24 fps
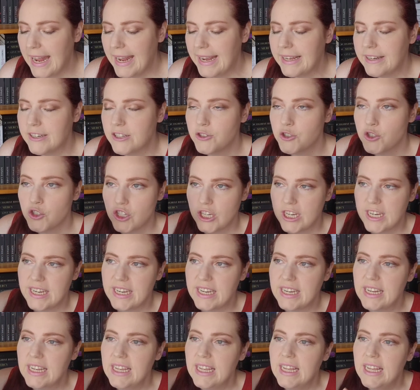and
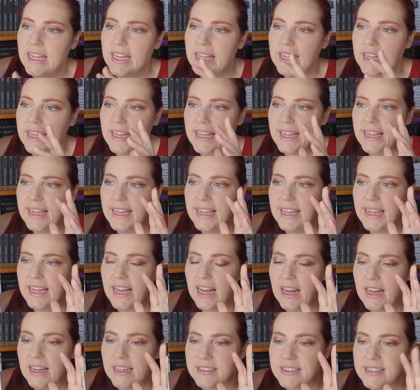she
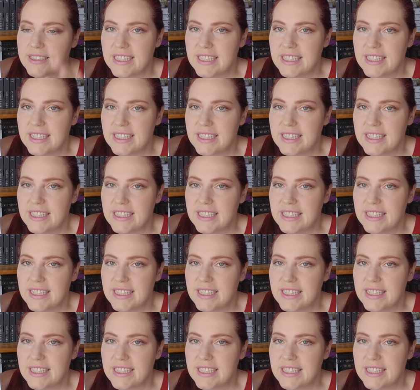uh,